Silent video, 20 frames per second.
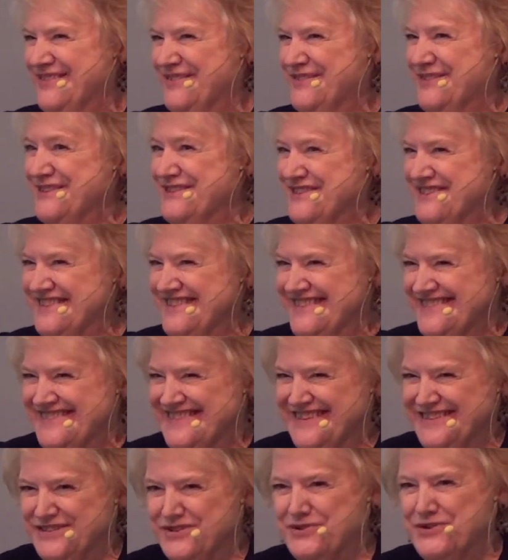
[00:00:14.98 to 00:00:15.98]
Which is
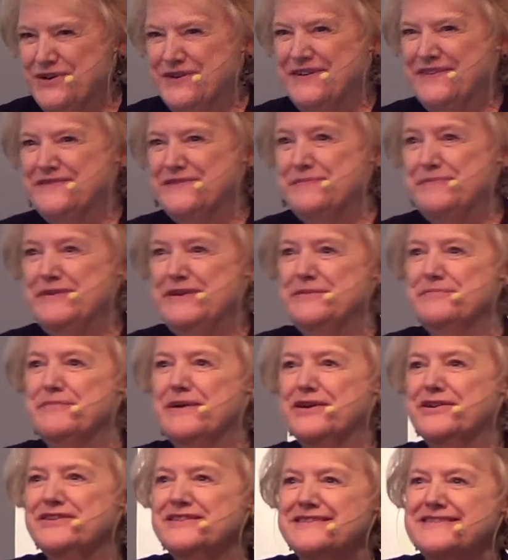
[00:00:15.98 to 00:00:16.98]
it? You don't have to be
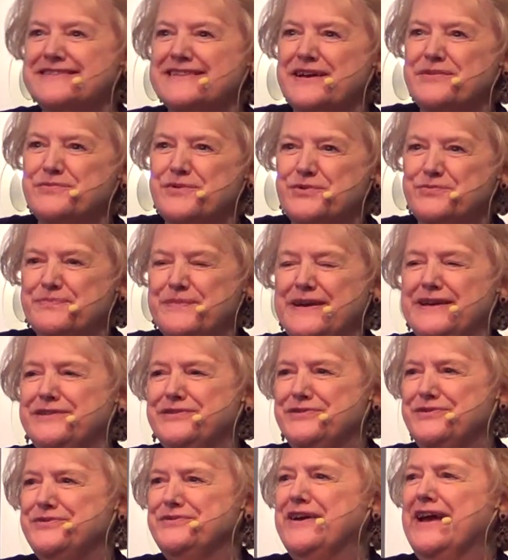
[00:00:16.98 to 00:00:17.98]
embarrassed, I won't
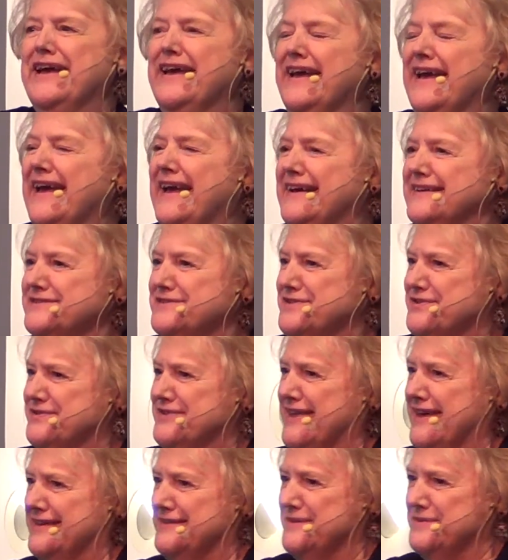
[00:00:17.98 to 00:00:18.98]
make you answer
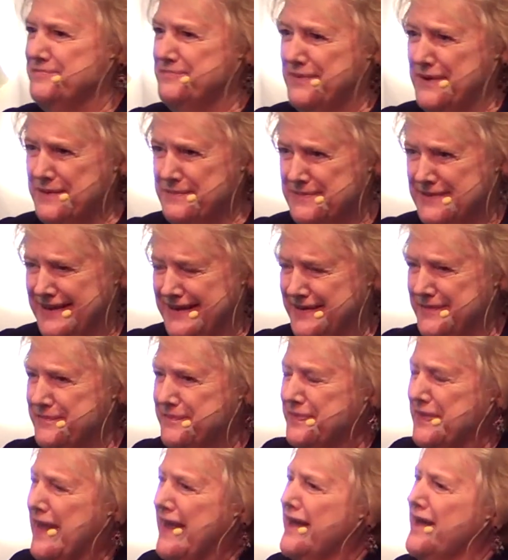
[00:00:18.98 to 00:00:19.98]
that in public.
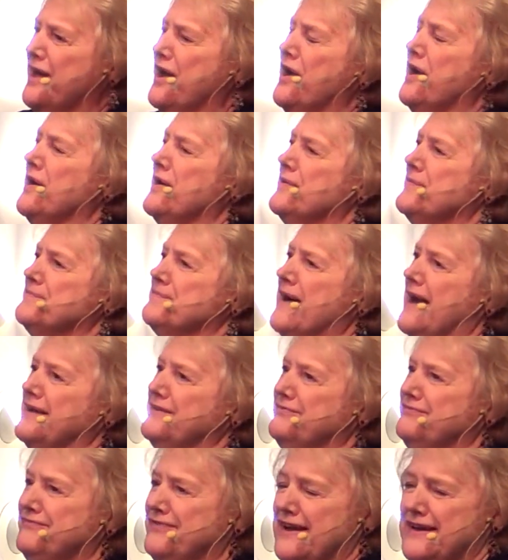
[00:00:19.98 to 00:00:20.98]
My
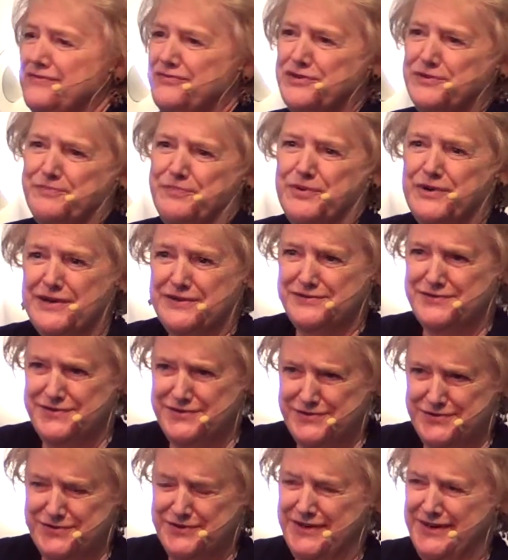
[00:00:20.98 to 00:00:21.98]
favorite prayer
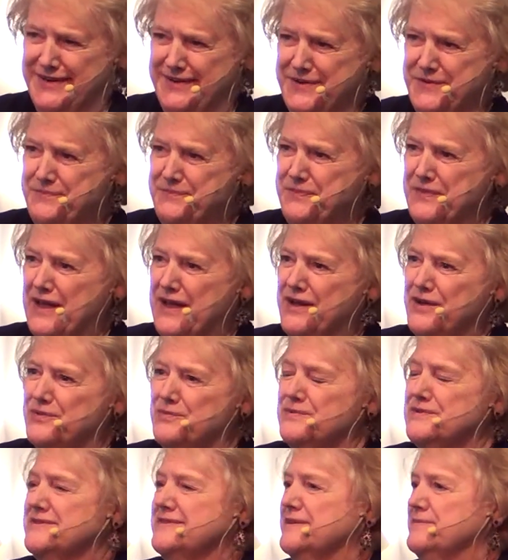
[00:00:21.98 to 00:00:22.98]
story
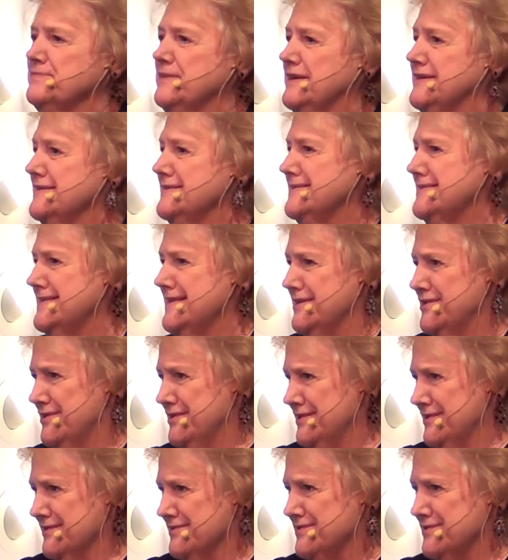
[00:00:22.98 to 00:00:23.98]
was in
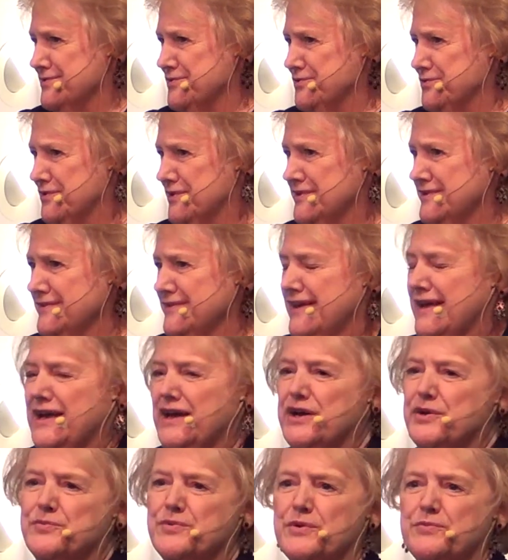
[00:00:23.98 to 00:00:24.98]
ministerial school
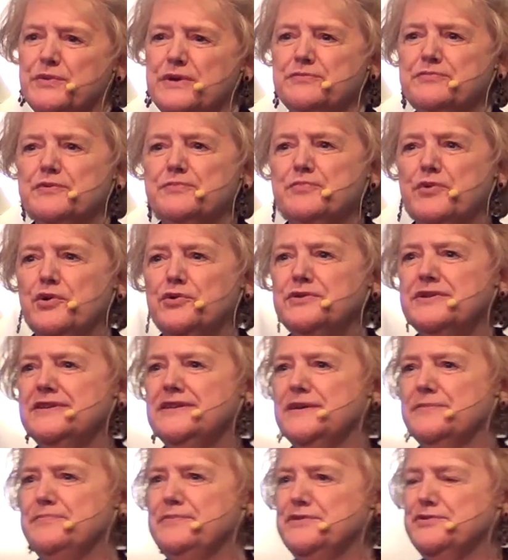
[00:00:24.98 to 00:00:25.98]
when we were broken
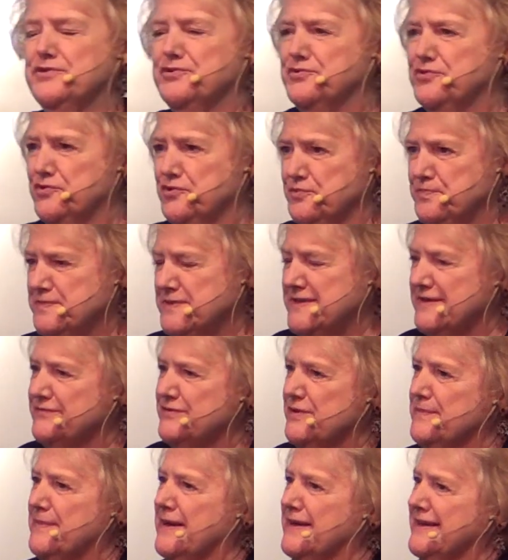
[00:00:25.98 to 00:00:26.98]
up into groups of
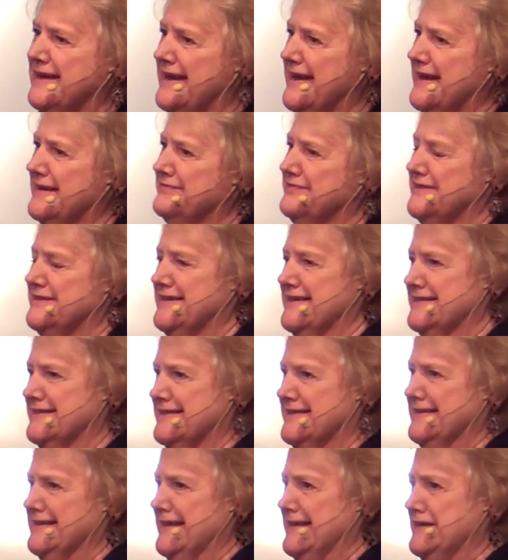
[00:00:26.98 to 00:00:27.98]
about a half a
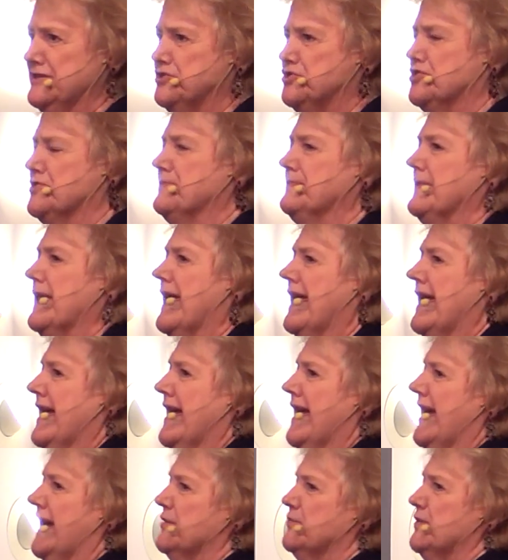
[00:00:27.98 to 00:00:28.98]
dozen each,
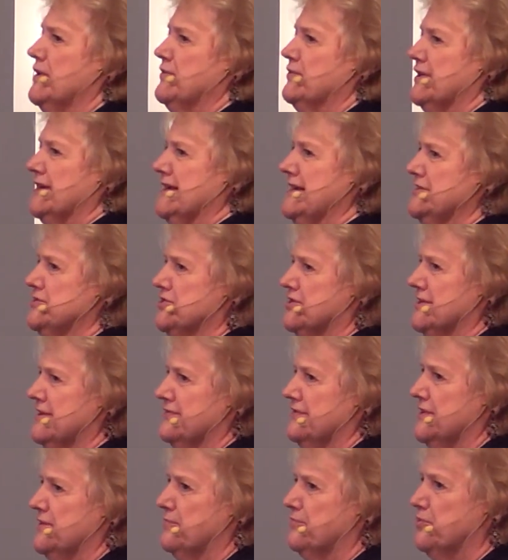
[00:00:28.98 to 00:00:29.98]
and we were each
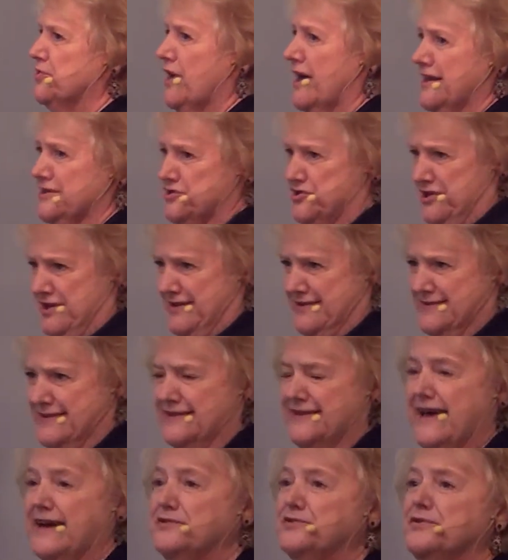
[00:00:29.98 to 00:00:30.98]
given a project,
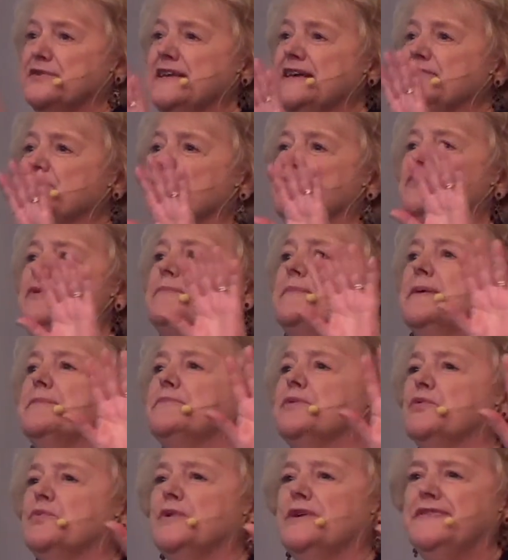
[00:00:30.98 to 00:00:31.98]
and I don't even
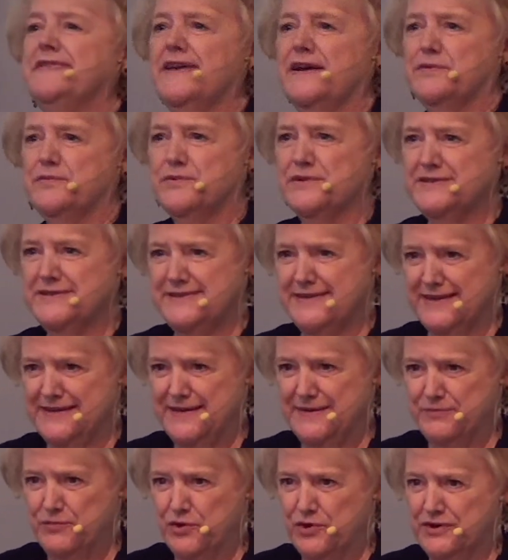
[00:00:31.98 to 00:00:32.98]
remember what that was
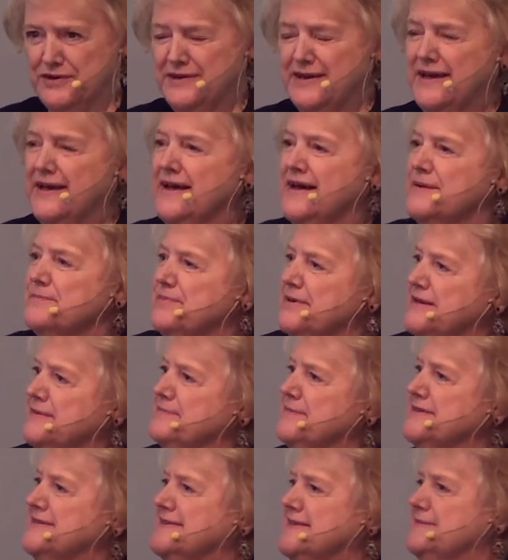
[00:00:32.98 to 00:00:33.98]
anymore, but it
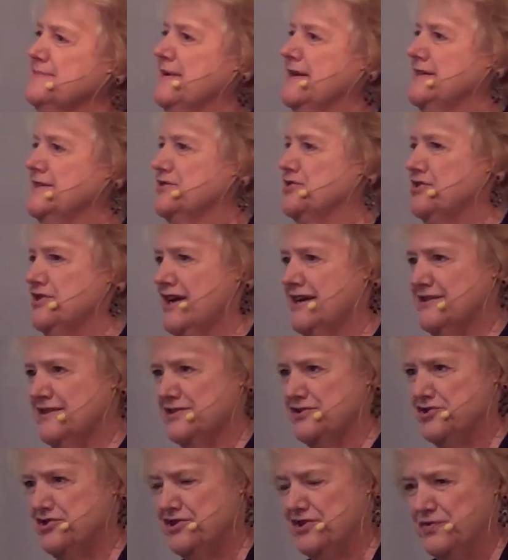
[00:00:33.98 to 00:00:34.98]
must have been a
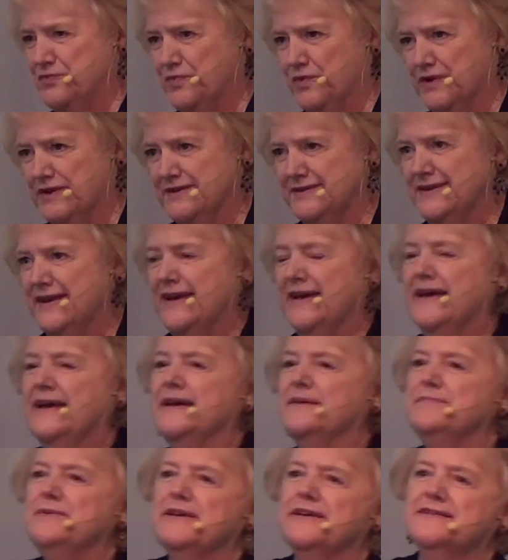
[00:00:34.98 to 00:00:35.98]
challenging one
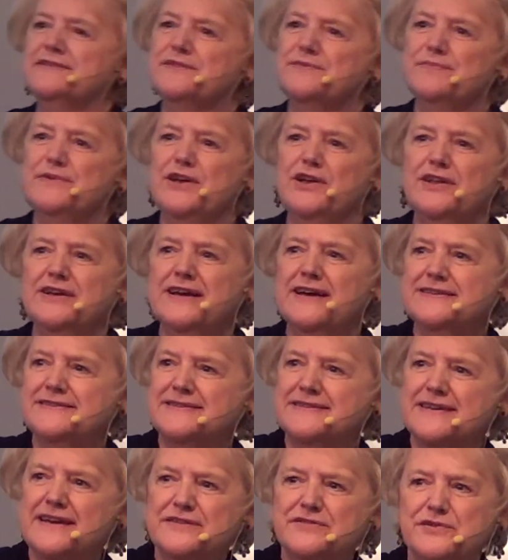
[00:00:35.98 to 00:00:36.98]
because we all got
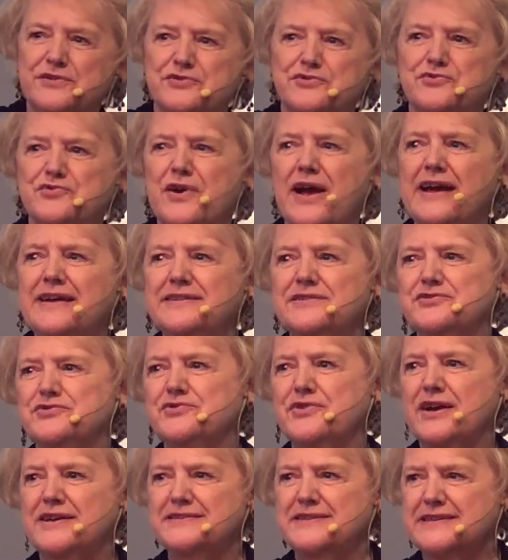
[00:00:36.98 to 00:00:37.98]
together and tried
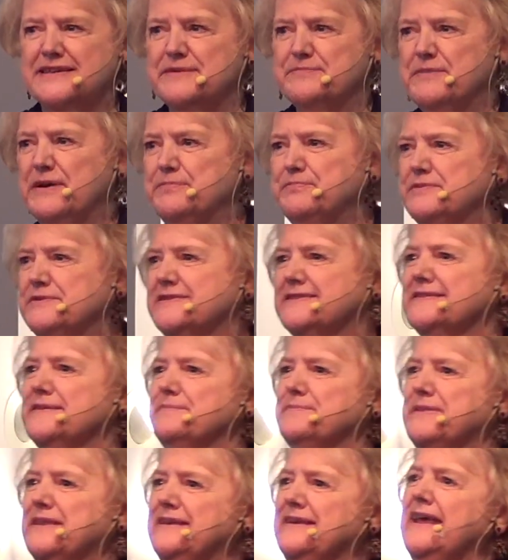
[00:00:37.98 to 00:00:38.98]
to come up with
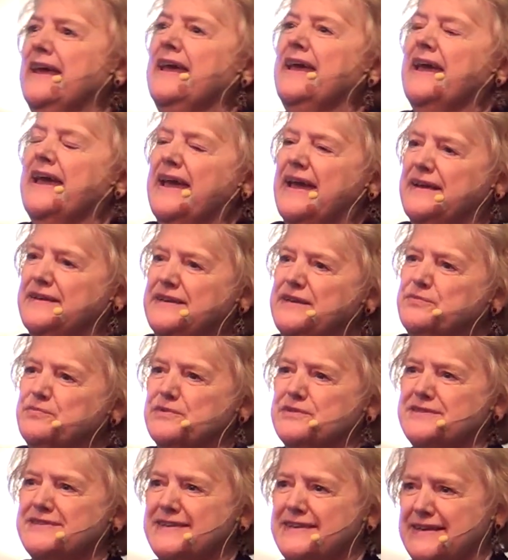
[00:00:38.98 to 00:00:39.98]
something, and it
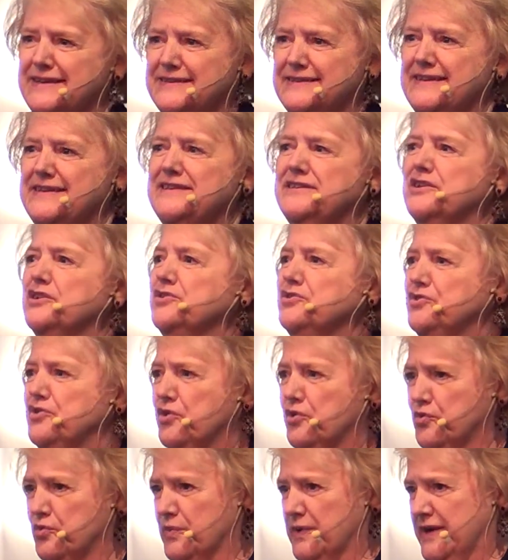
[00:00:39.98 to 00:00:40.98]
was getting
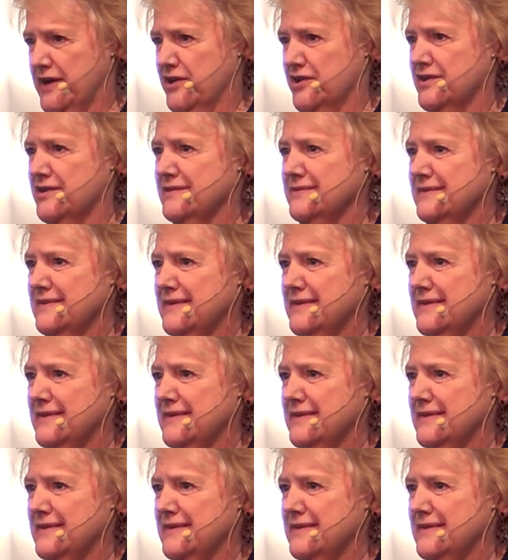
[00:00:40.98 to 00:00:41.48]
nowhere.